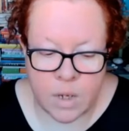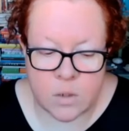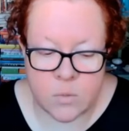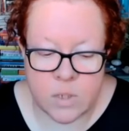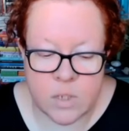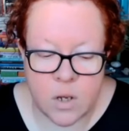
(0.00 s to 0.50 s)

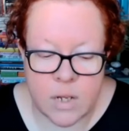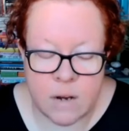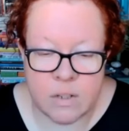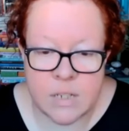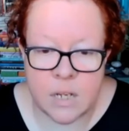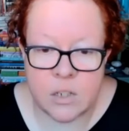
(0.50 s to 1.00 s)
As we turn
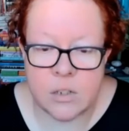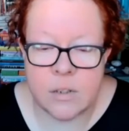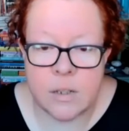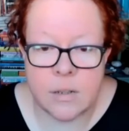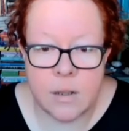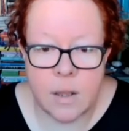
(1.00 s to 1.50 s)
our attention
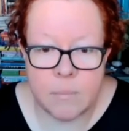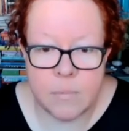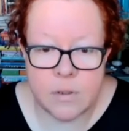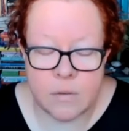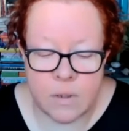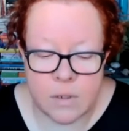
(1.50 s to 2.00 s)
to the
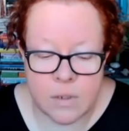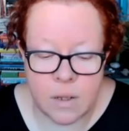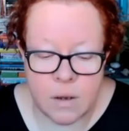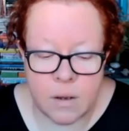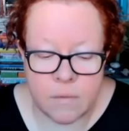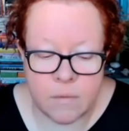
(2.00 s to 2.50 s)
depths of this
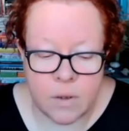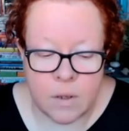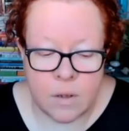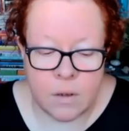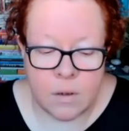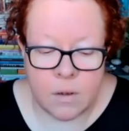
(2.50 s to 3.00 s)
life,
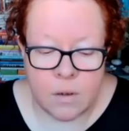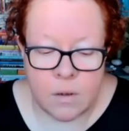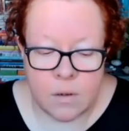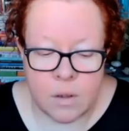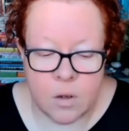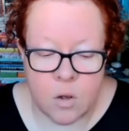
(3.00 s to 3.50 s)

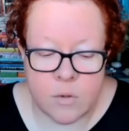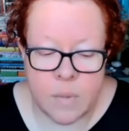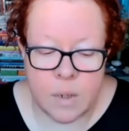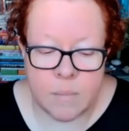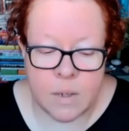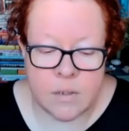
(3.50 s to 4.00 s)
the
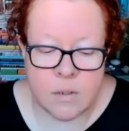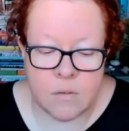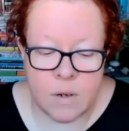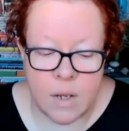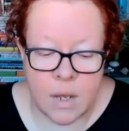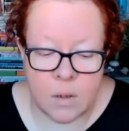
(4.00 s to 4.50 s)
cosmic
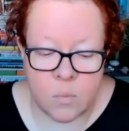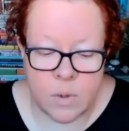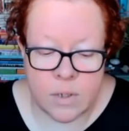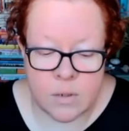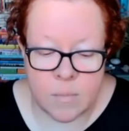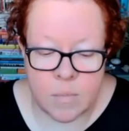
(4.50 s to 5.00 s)
mystery and
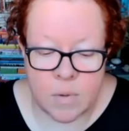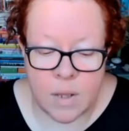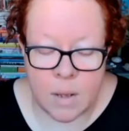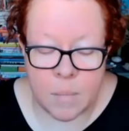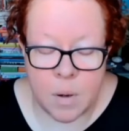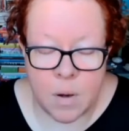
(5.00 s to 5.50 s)
wisdom
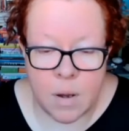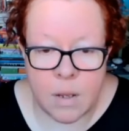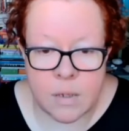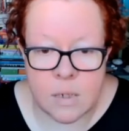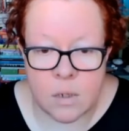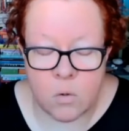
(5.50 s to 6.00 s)
that
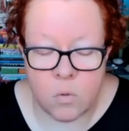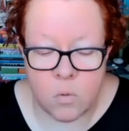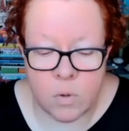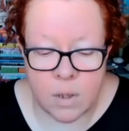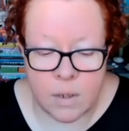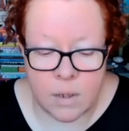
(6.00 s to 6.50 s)
abides in
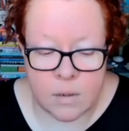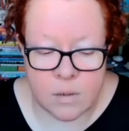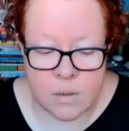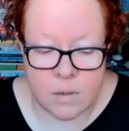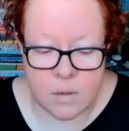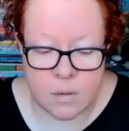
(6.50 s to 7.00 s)
all that
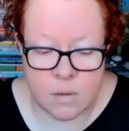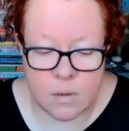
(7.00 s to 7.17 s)
is,